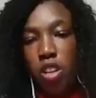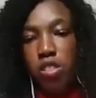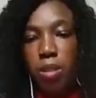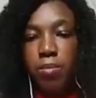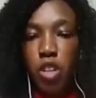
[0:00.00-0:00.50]

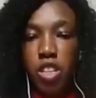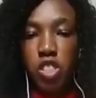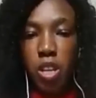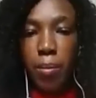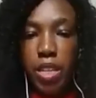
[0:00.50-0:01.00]
So let me try to
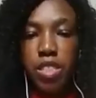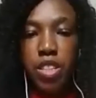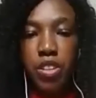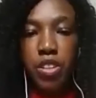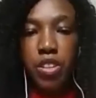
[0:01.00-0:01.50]
share my
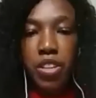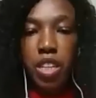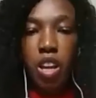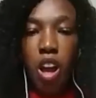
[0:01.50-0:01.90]
screen